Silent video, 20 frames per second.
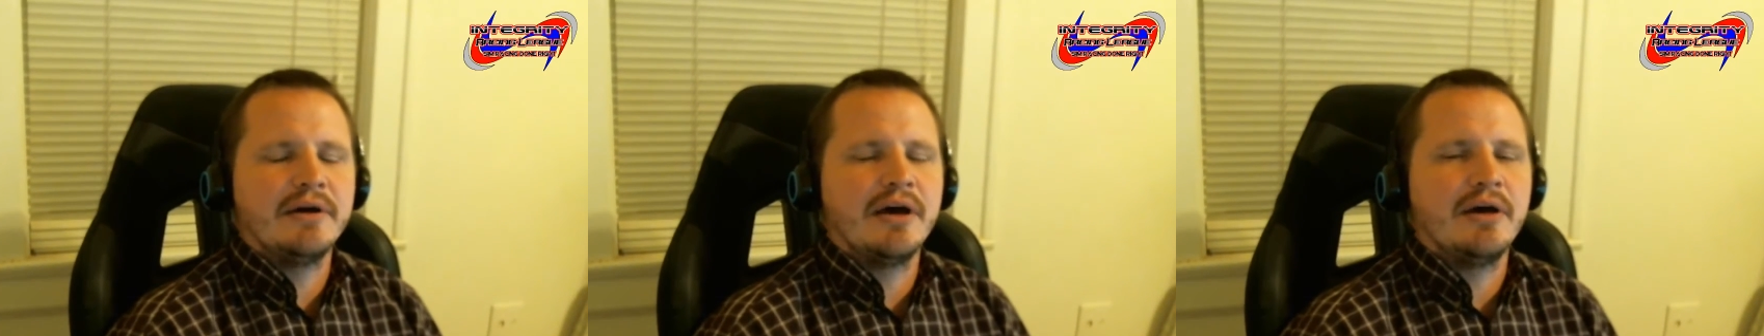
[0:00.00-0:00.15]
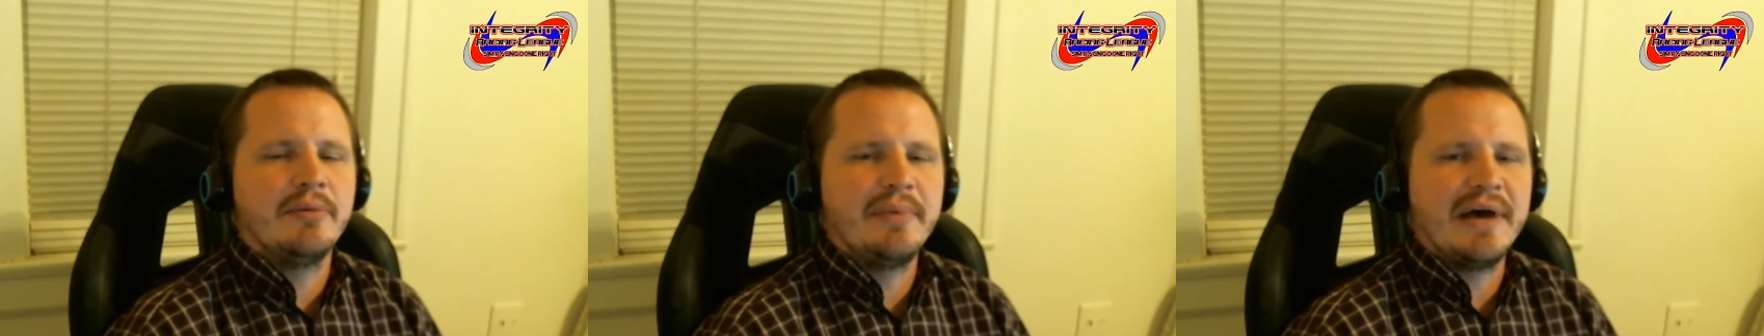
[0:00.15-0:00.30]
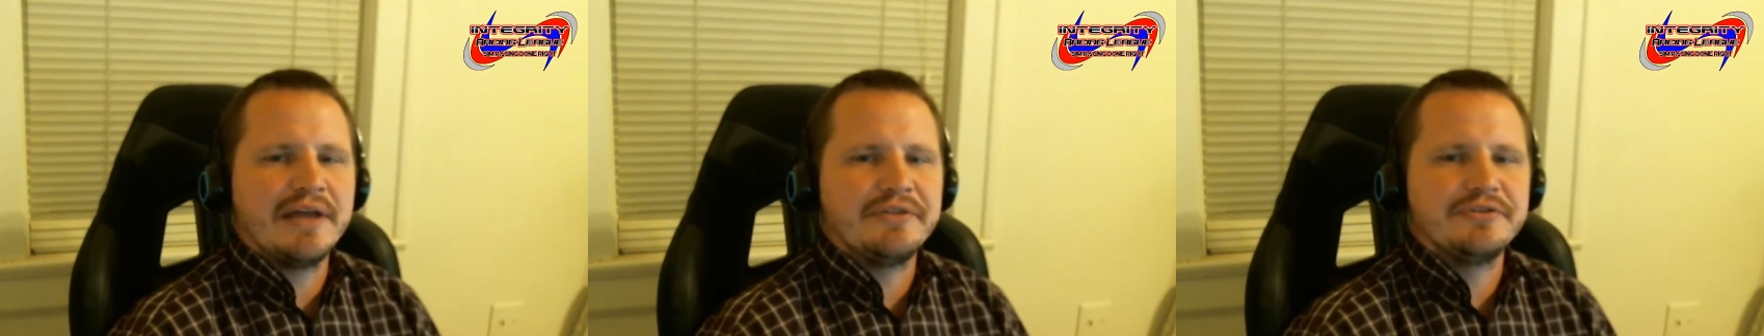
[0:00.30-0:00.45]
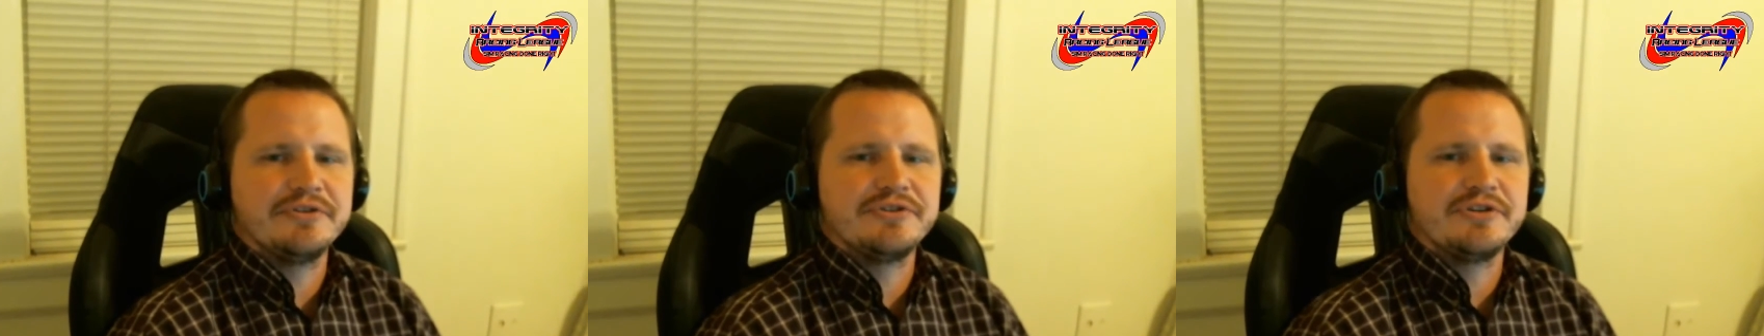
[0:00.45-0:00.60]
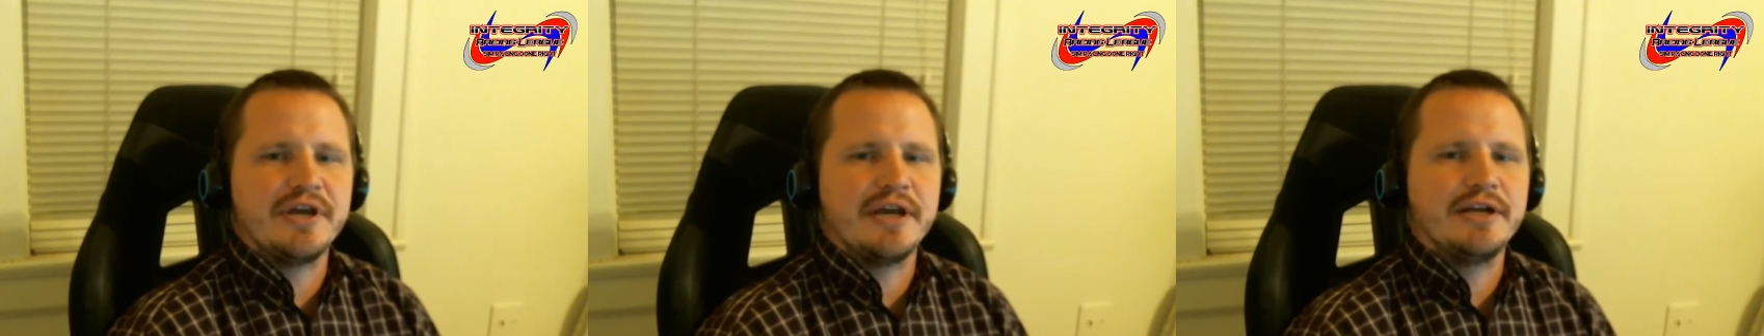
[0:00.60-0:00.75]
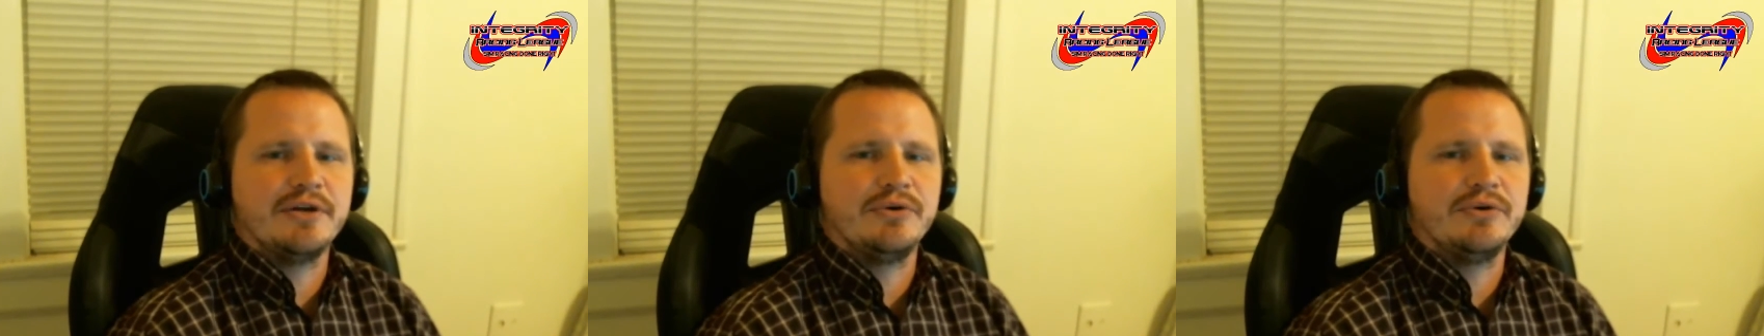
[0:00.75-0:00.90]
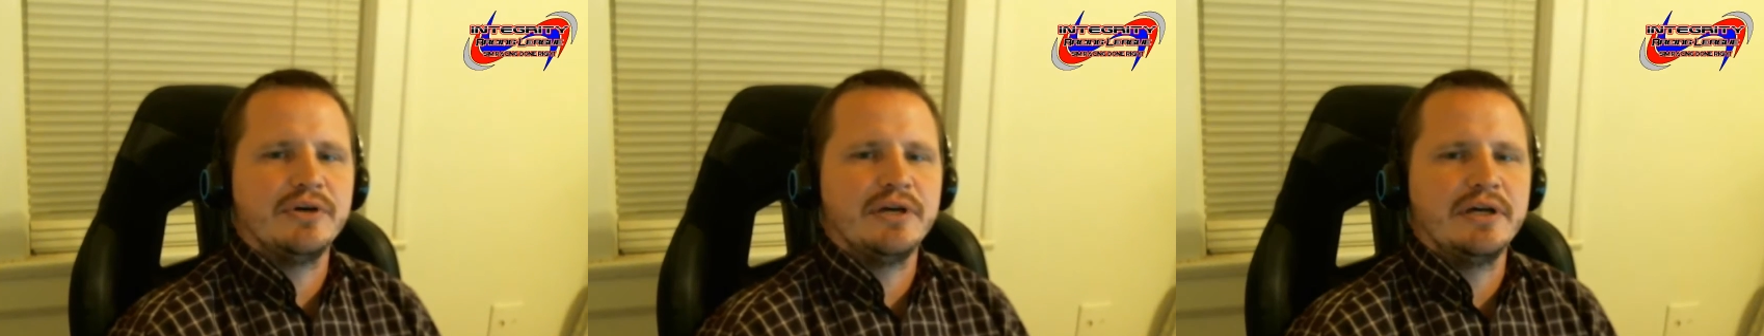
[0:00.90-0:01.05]
about the
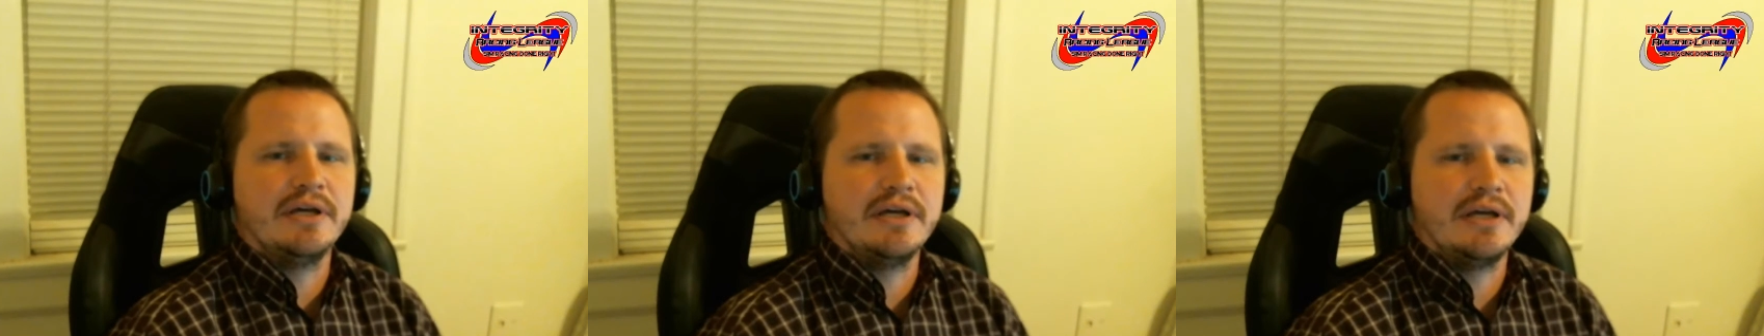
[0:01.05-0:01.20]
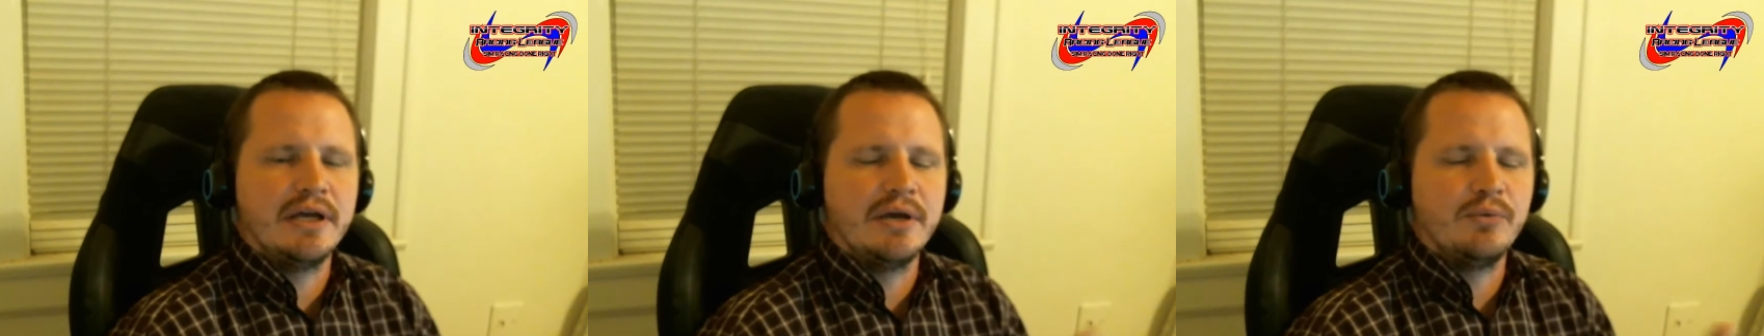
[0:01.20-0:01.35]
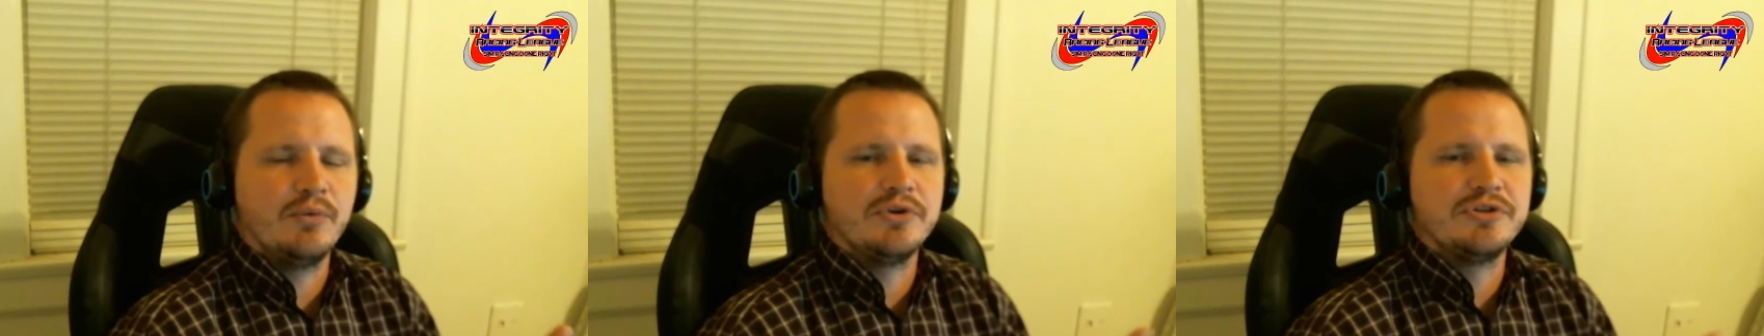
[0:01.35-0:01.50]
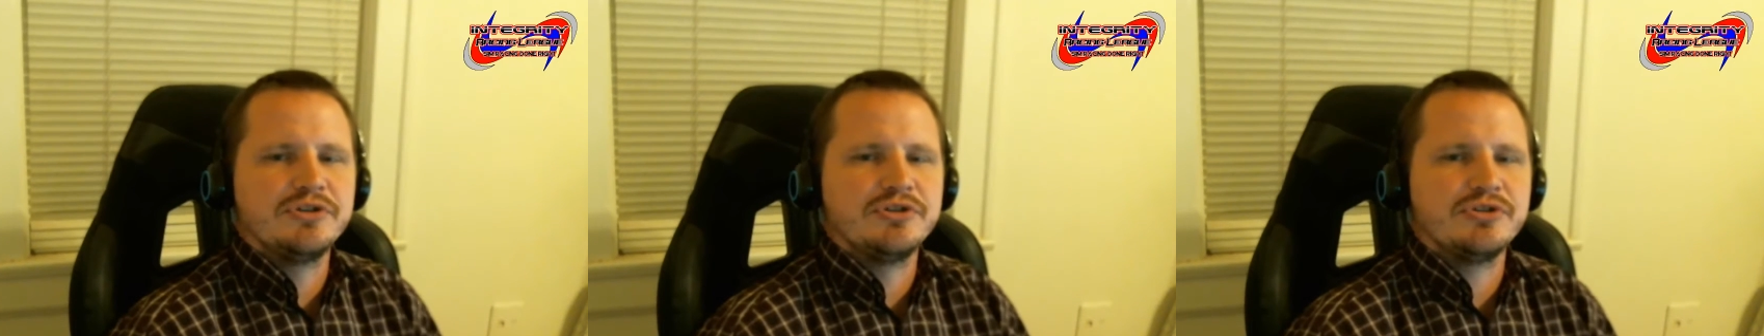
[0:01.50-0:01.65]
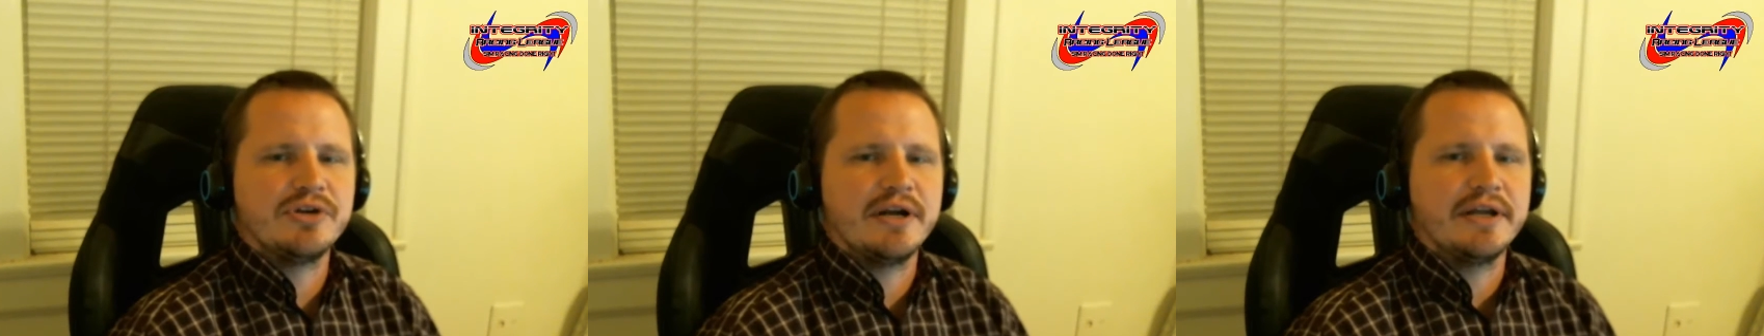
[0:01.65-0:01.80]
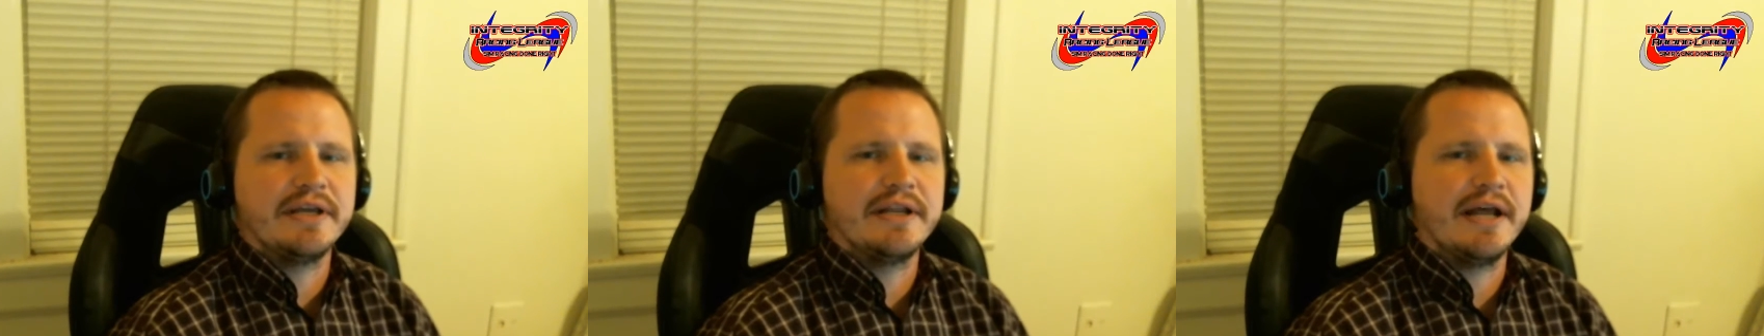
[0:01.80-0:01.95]
channel and what you're trying to